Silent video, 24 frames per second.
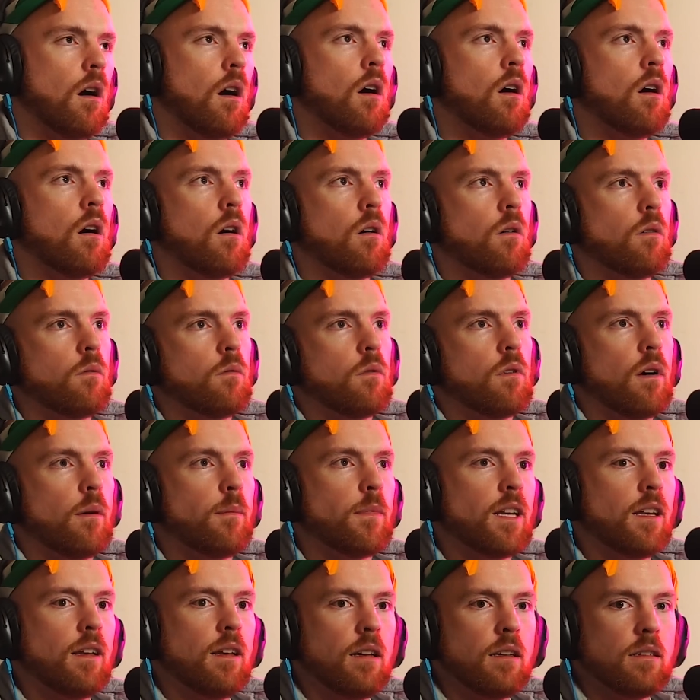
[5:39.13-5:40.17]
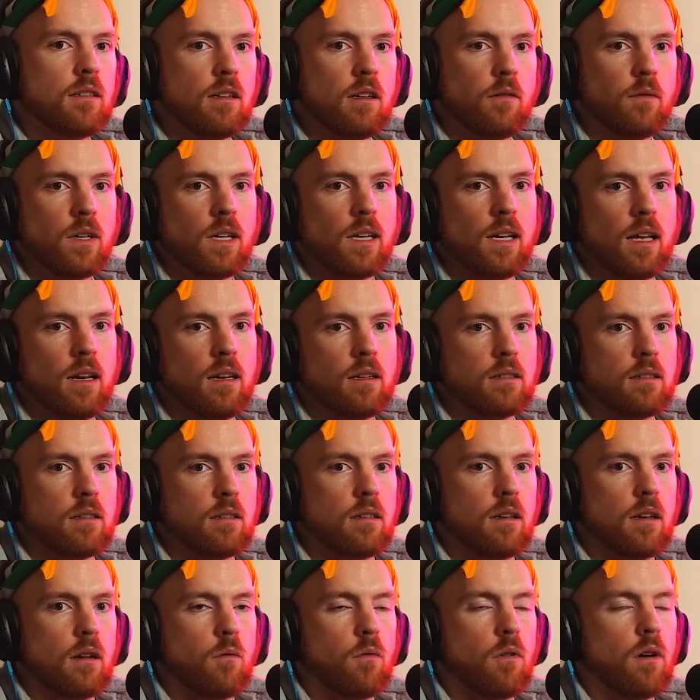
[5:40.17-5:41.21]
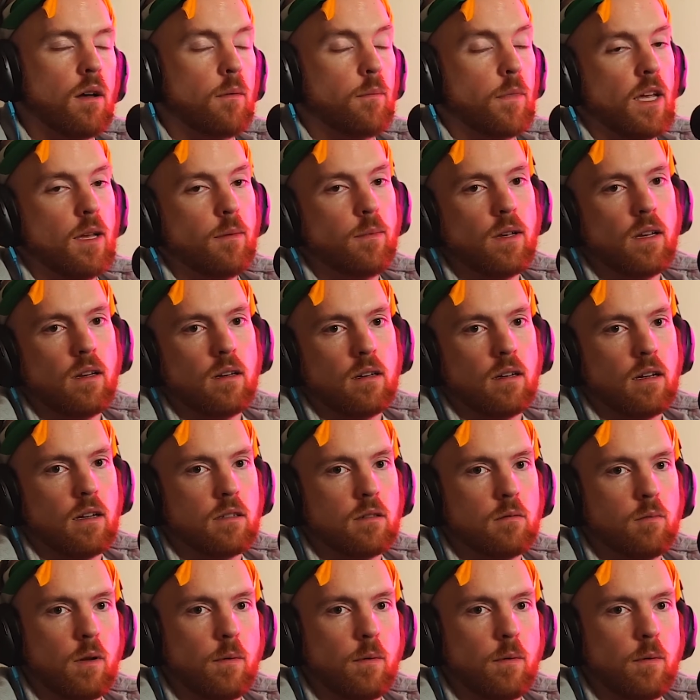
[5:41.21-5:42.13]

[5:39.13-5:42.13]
Oh, well, I mean, he doesn't even get his dick. Well, maybe he does.